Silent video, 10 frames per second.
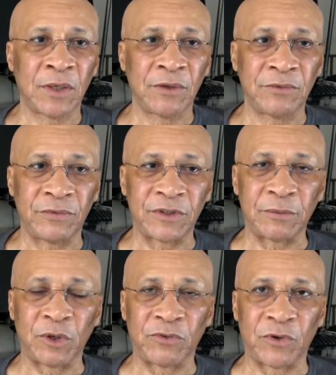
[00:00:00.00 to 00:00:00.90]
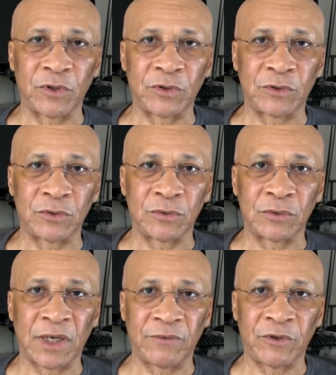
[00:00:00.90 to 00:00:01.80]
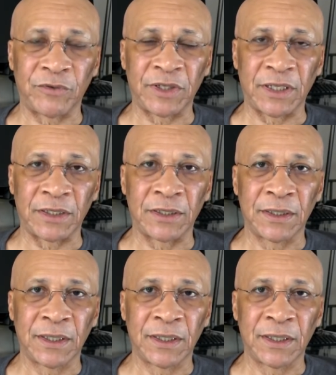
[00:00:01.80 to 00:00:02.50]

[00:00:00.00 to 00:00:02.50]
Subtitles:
feasible for you to have the reading.